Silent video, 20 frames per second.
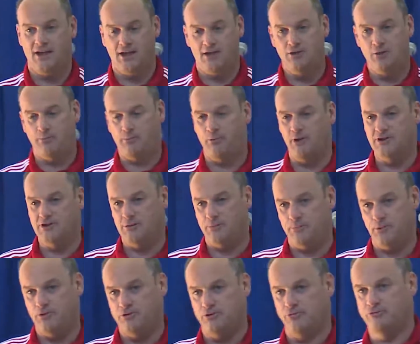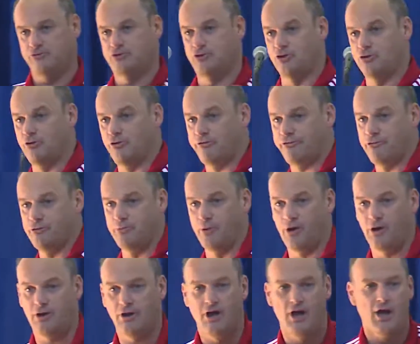the principles of zonal
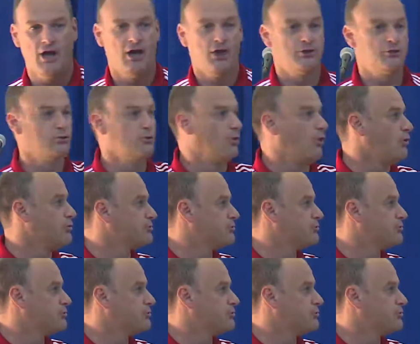football to